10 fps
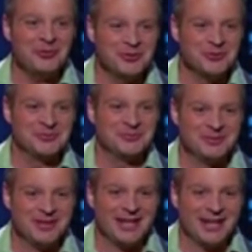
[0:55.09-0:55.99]
room.
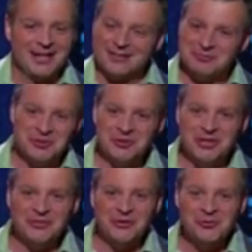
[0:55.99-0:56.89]
Do
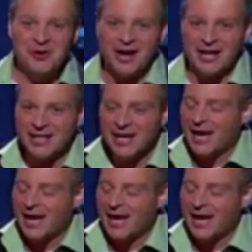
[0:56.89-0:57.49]
whatever you want.